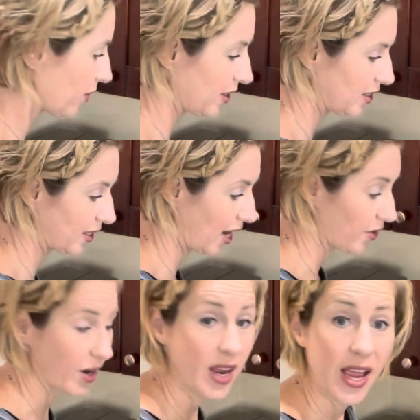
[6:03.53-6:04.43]
this
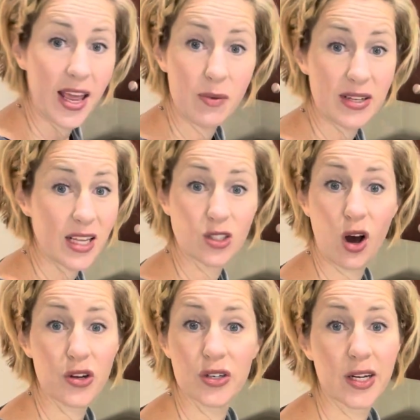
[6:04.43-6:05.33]
together. Anyways, that's
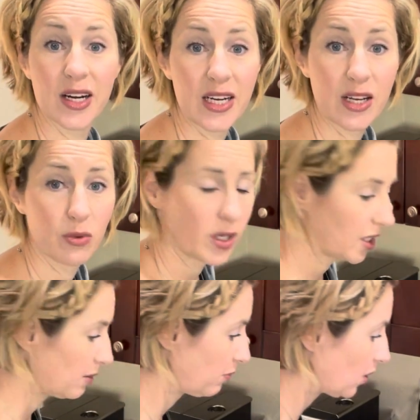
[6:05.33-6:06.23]
all you're gonna need, real
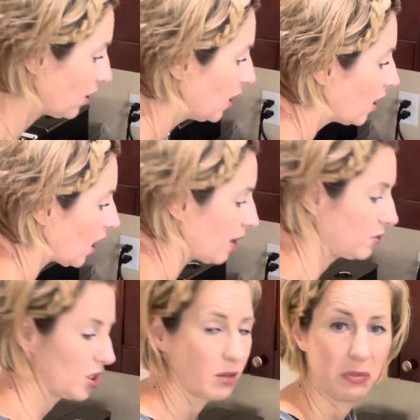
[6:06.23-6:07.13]
simple.
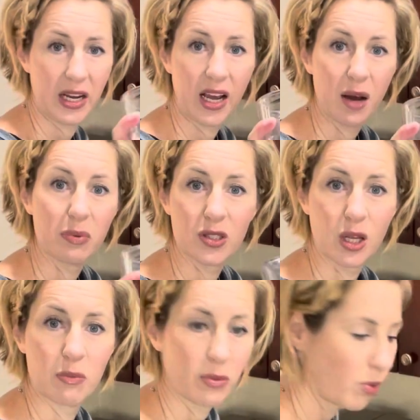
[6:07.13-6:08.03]
Just a big cup or
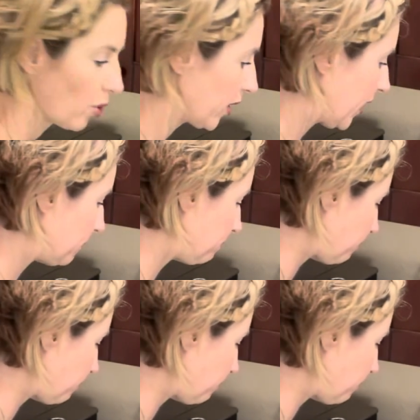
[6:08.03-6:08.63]
something to pour it in,